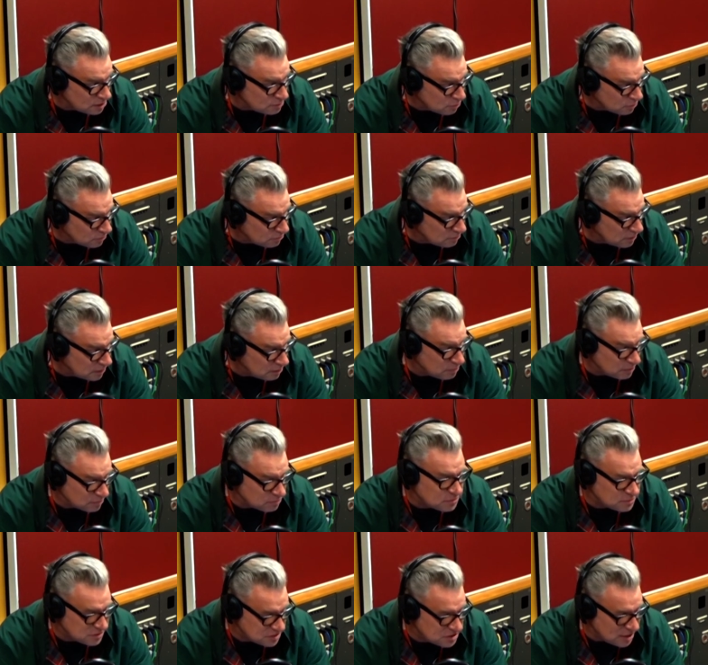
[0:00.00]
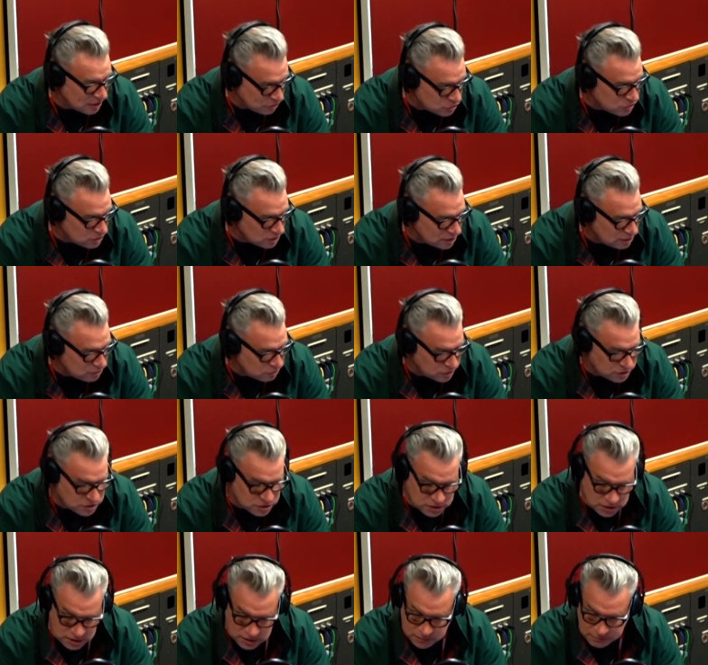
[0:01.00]
Gainsbourg, many, but centrally
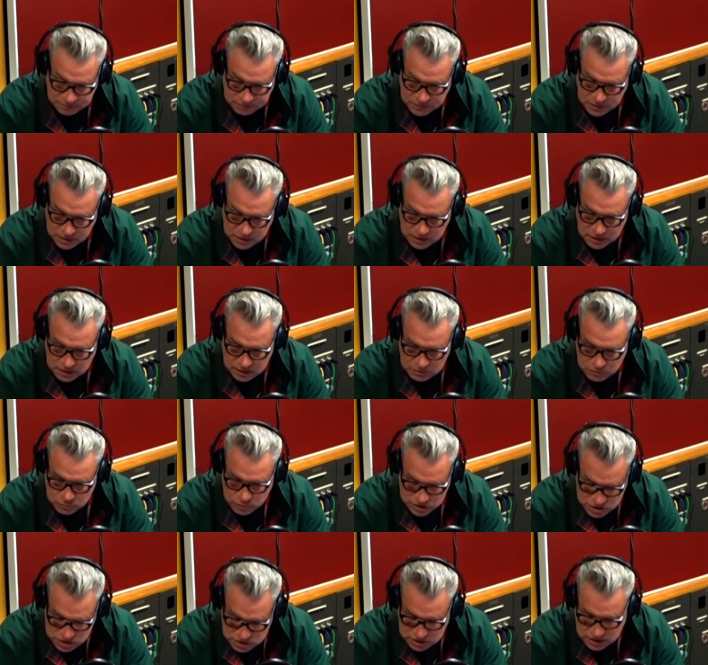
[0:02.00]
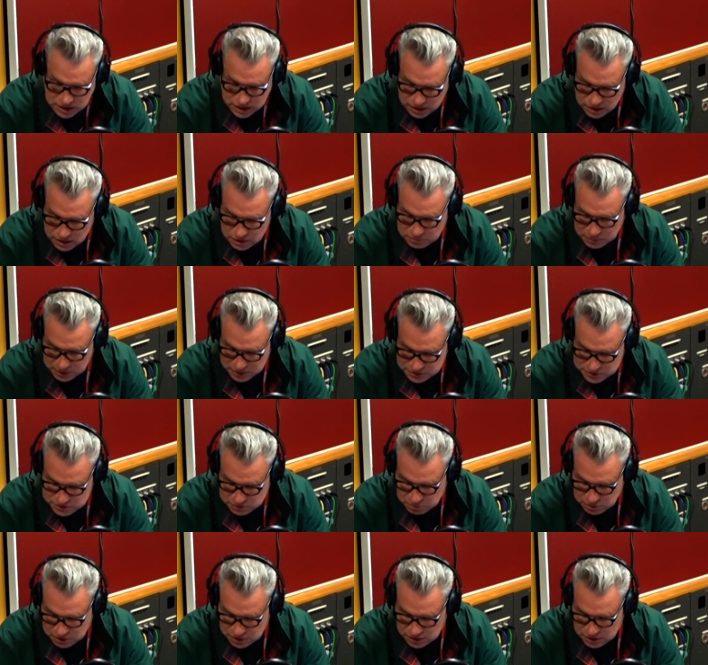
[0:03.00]
Richard Gere. Richard Gere appears
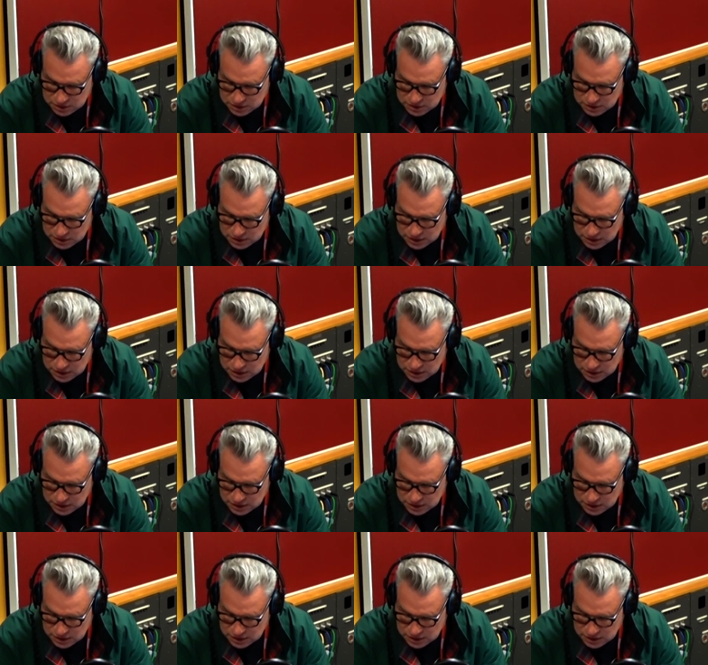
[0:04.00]
to be